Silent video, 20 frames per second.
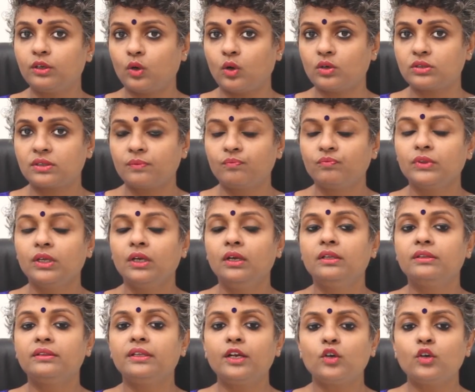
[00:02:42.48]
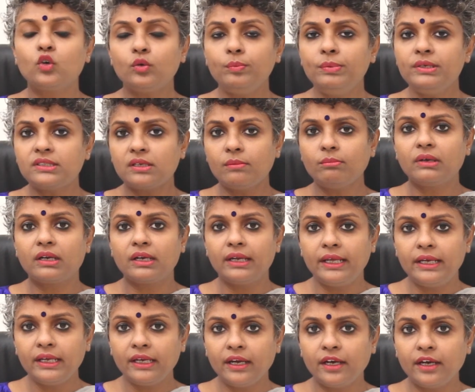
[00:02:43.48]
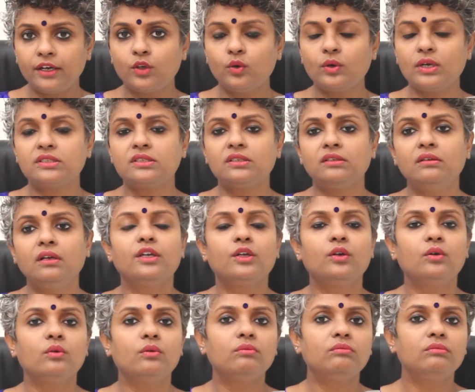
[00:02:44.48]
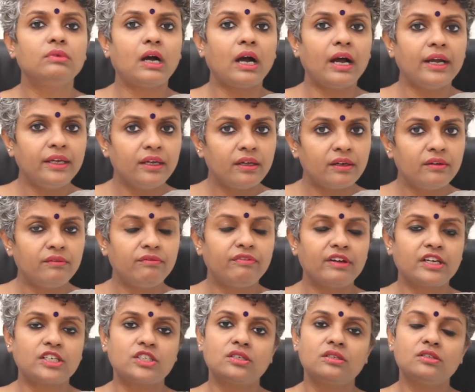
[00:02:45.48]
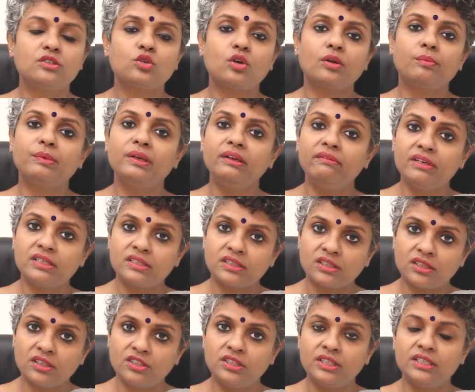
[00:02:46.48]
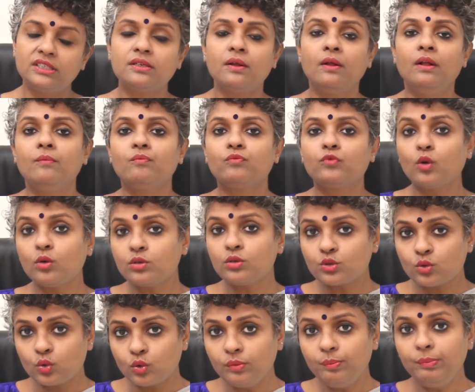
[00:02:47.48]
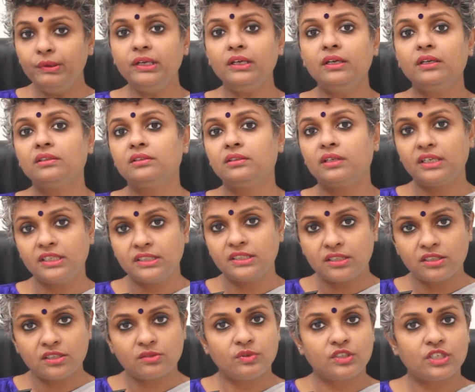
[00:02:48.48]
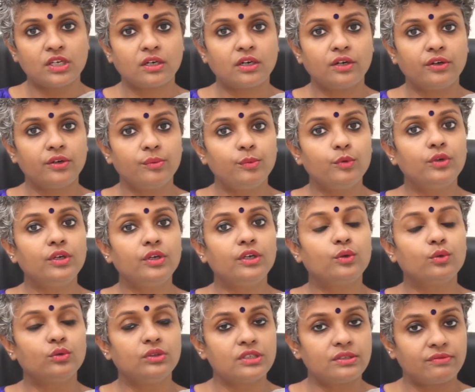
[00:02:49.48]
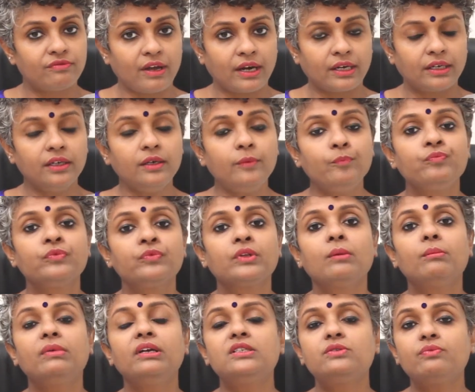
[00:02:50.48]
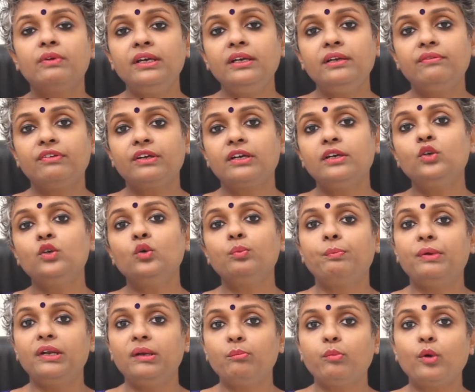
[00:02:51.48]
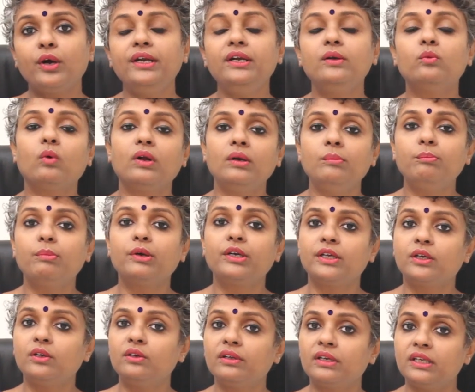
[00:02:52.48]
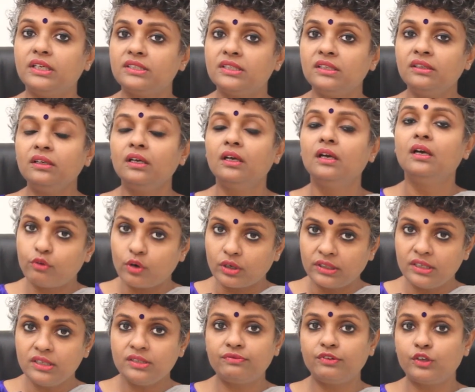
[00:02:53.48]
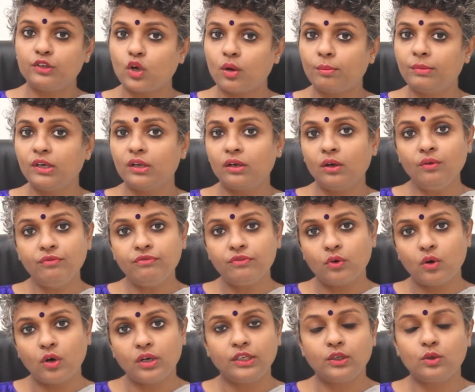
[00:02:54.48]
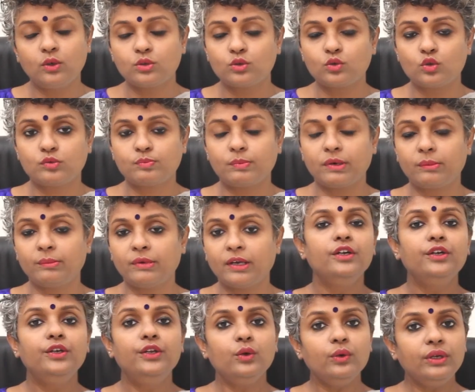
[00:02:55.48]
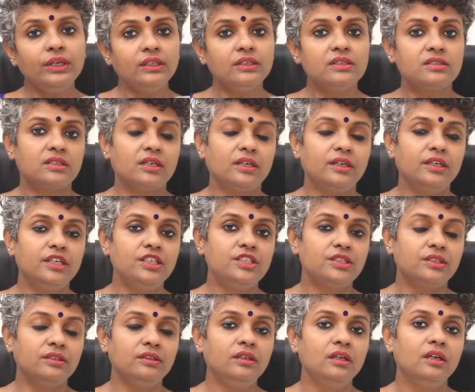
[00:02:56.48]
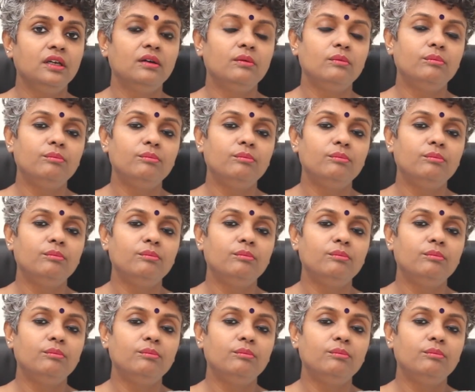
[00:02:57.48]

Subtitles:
cause. There could be some glaring at you, as in, you know, higher infections or previous surgeries. Those could be the reasons which are contributing to this factor, but it's very difficult to pinpoint one particular reason for this phenomenon of oligozoospermia. During this condition,